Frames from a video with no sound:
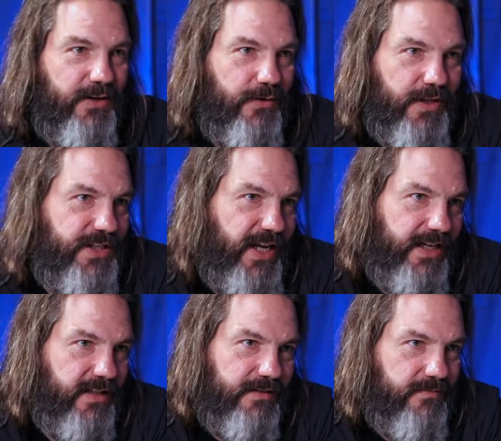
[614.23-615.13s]
or the
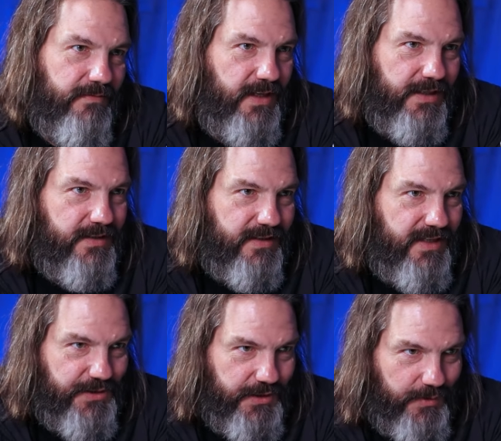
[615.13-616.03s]
chain is essentially